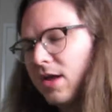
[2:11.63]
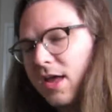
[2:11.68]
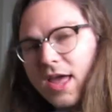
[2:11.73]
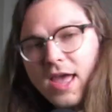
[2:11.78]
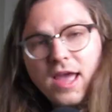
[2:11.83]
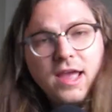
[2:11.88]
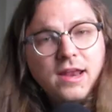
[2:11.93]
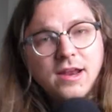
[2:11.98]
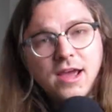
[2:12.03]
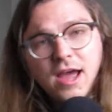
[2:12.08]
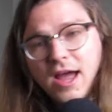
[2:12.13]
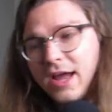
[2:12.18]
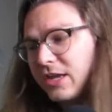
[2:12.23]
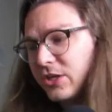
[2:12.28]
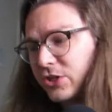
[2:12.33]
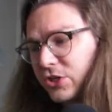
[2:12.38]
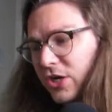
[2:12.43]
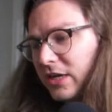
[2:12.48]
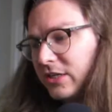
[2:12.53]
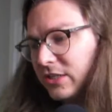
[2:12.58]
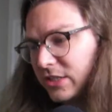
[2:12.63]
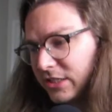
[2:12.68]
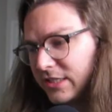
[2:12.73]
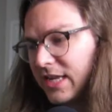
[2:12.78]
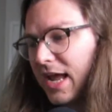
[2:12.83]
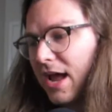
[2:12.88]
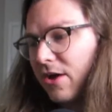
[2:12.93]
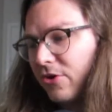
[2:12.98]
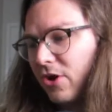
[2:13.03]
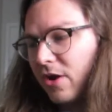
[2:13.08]
And I could change the
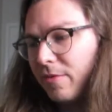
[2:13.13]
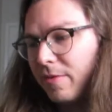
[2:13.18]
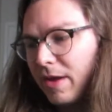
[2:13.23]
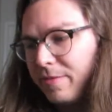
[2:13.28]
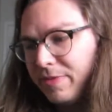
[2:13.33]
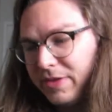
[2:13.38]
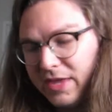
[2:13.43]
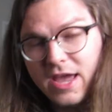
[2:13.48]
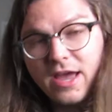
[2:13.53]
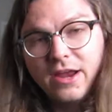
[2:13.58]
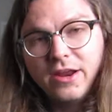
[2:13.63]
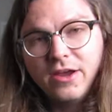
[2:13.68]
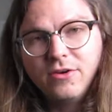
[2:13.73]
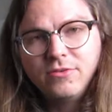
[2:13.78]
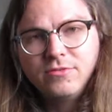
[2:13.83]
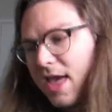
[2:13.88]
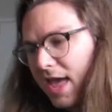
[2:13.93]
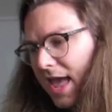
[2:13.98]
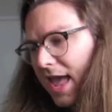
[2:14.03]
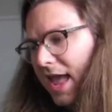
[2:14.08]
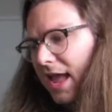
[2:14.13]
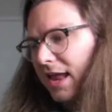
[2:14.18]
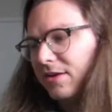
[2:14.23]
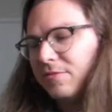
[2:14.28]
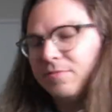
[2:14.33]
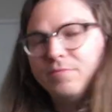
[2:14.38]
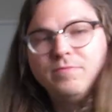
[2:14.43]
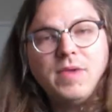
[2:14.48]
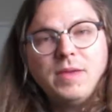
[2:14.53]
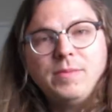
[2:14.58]
sound on my piano and
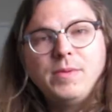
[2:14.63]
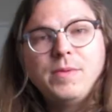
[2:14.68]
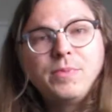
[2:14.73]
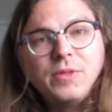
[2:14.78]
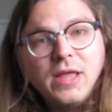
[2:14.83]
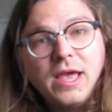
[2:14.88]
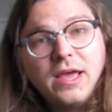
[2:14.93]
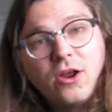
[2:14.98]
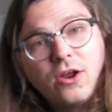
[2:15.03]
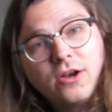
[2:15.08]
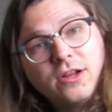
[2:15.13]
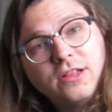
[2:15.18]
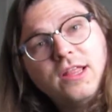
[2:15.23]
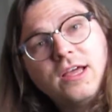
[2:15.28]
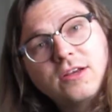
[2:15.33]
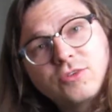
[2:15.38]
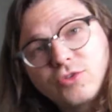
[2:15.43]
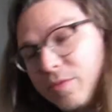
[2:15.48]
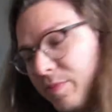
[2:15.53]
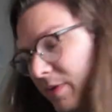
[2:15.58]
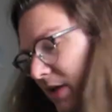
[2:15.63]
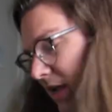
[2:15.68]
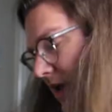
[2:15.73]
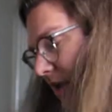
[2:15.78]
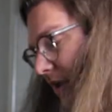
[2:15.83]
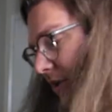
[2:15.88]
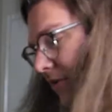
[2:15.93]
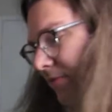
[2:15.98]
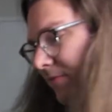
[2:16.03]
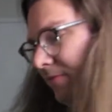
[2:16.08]
maybe play it on an electric
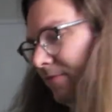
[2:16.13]
piano.